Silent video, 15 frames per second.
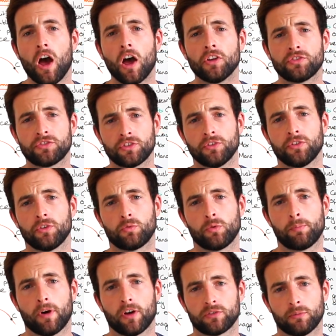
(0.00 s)
as soon as we
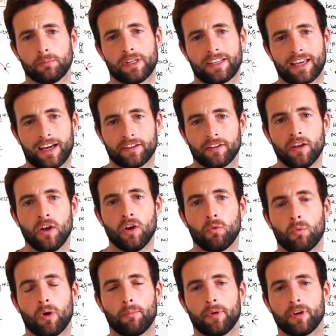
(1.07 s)
possibly can
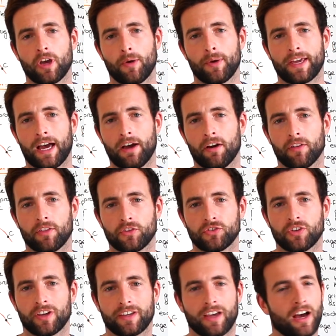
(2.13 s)
when we're going out on the
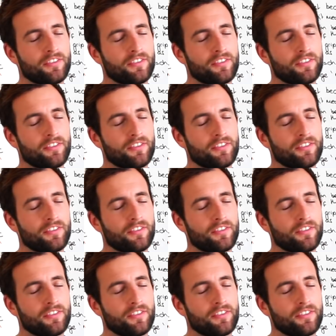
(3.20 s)
circuit.